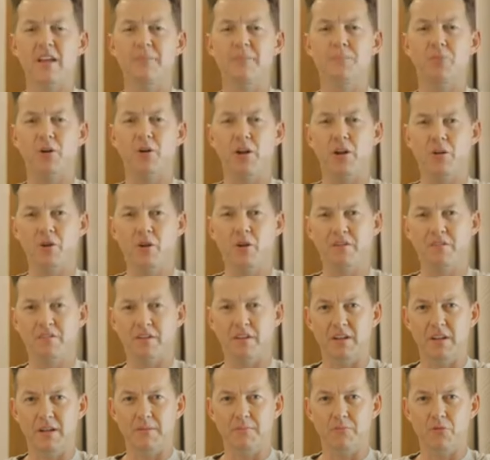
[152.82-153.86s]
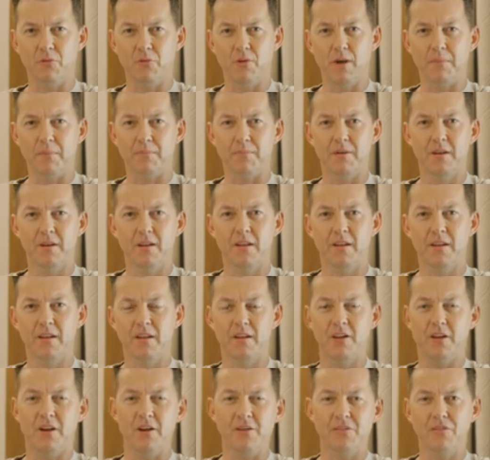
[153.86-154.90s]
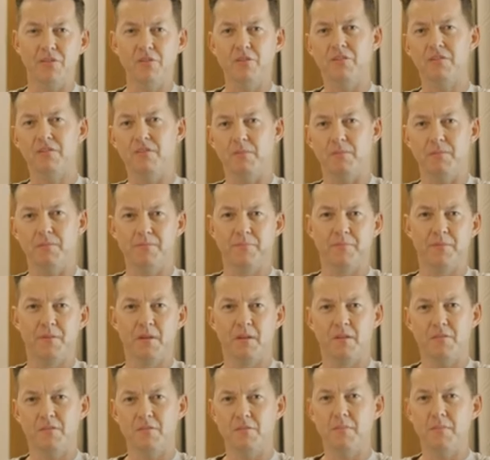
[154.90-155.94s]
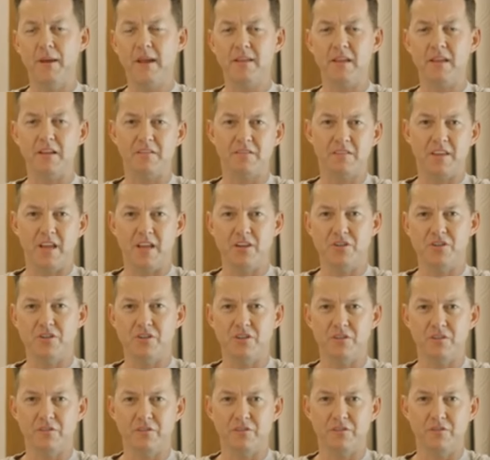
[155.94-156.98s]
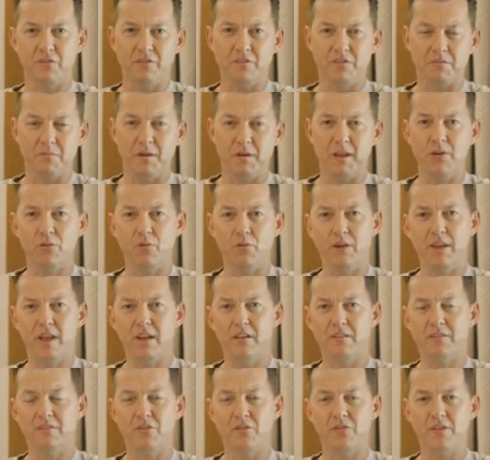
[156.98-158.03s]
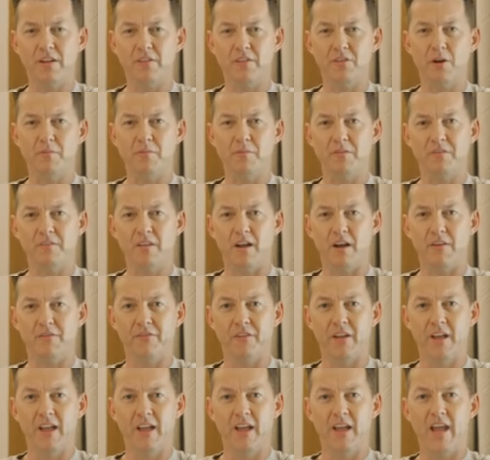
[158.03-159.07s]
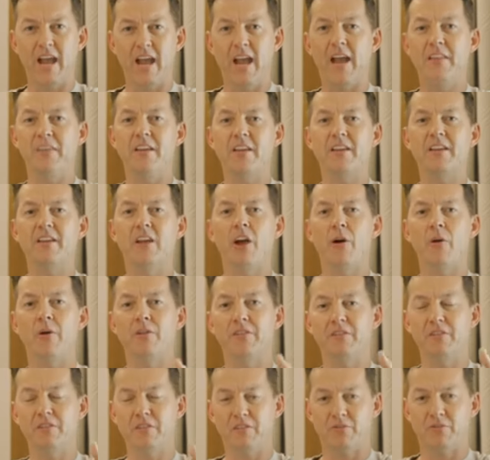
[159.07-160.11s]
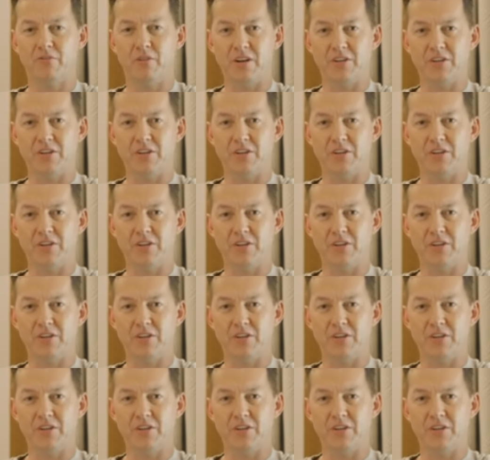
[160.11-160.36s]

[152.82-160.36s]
Get your body nice and limber up. You know, do some back extensions, do some heel kicks, do that type of stuff. And then go into your